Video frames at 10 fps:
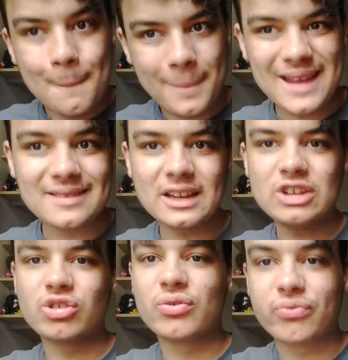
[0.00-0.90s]
basically
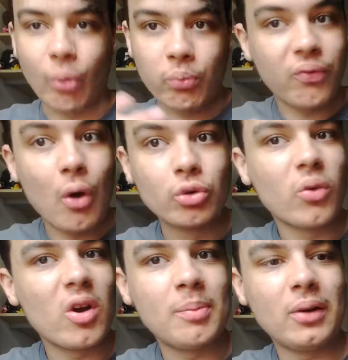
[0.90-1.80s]
just throw
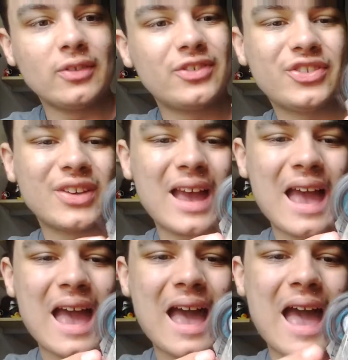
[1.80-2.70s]
robots.
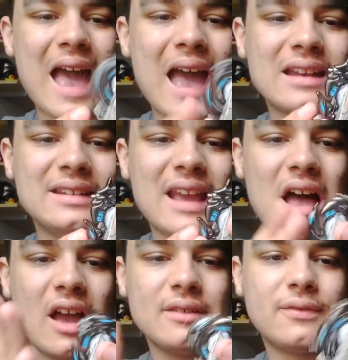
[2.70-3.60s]
And
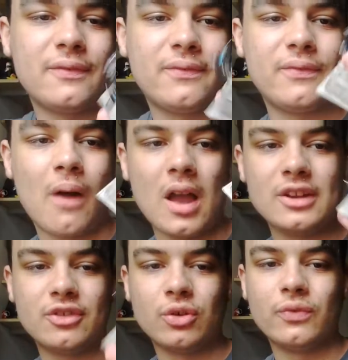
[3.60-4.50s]
yeah, I
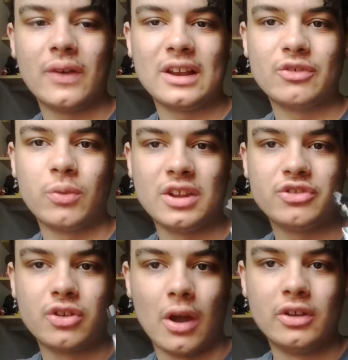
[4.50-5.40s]
do think this one is
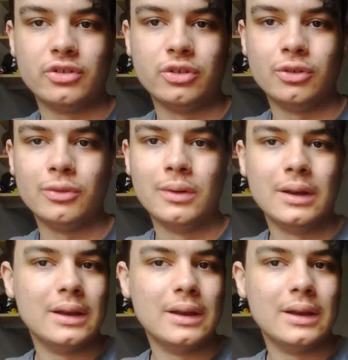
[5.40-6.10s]
going to